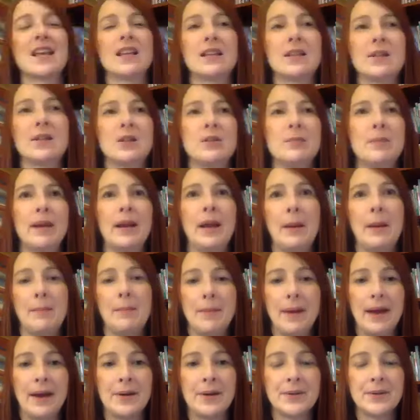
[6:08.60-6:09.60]
little bit
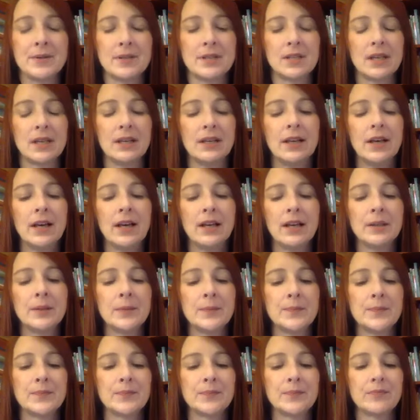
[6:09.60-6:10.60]
about,
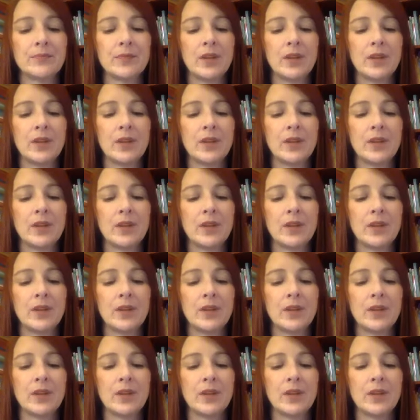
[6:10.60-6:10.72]
um,